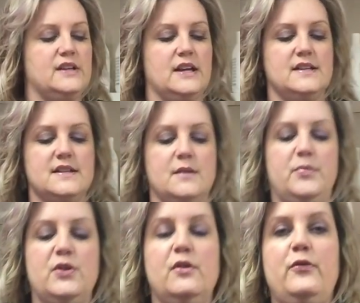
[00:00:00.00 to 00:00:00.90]
it is in a
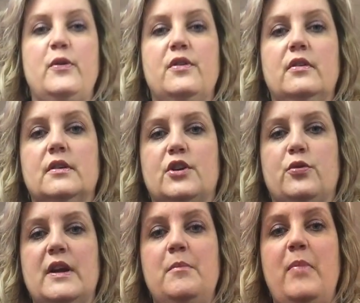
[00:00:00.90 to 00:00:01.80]
beautiful
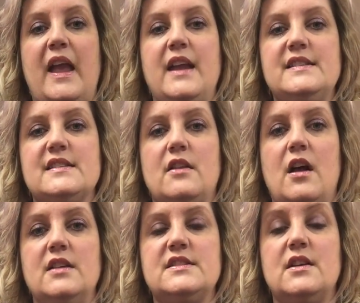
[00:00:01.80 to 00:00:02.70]
cream base,
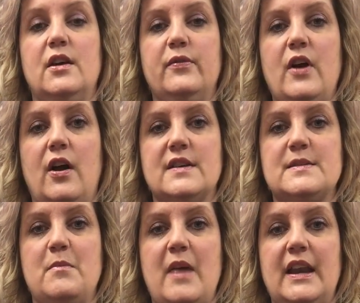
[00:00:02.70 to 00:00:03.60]
lots of
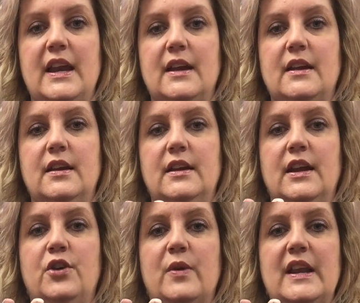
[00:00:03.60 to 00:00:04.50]
cosmetic
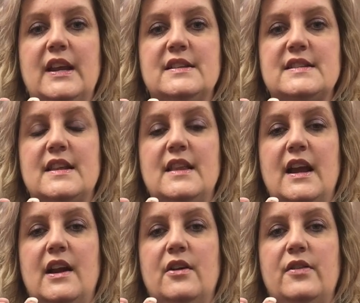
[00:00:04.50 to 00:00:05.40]
ingredients in
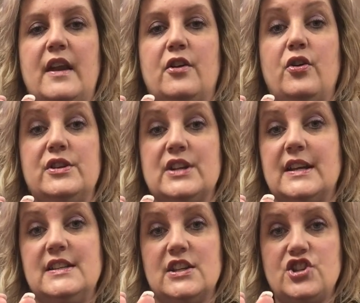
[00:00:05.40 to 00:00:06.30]
there that are going to
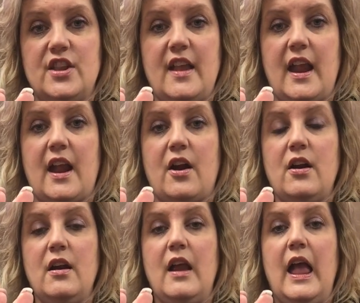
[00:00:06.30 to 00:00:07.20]
condition the
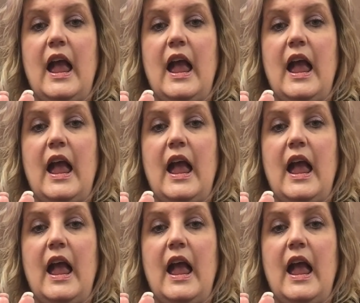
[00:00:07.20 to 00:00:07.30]
hair,